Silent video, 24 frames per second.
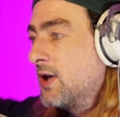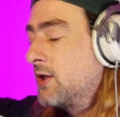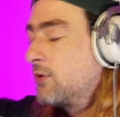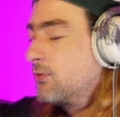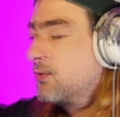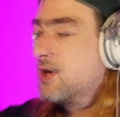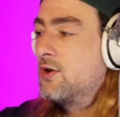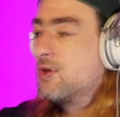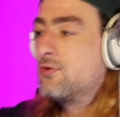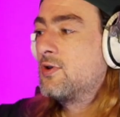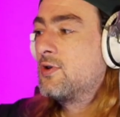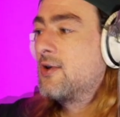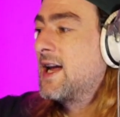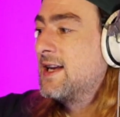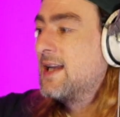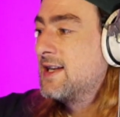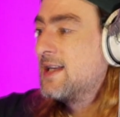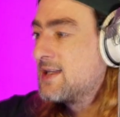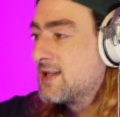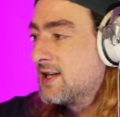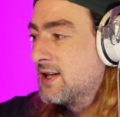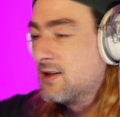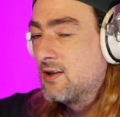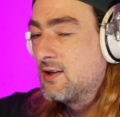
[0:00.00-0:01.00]

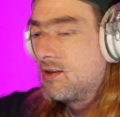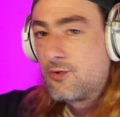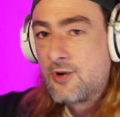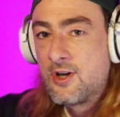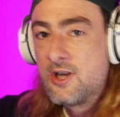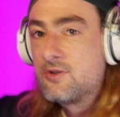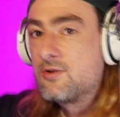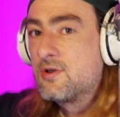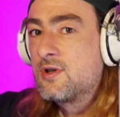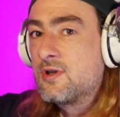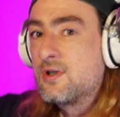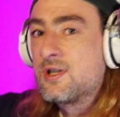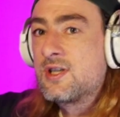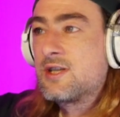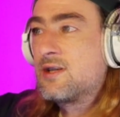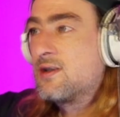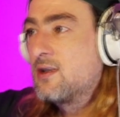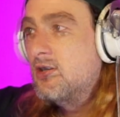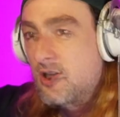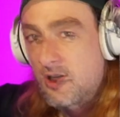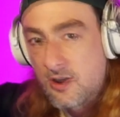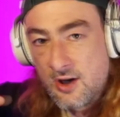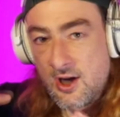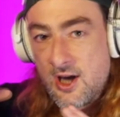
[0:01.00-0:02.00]
380,
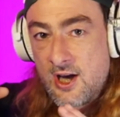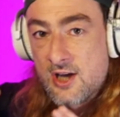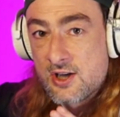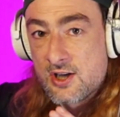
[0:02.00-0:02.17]
300.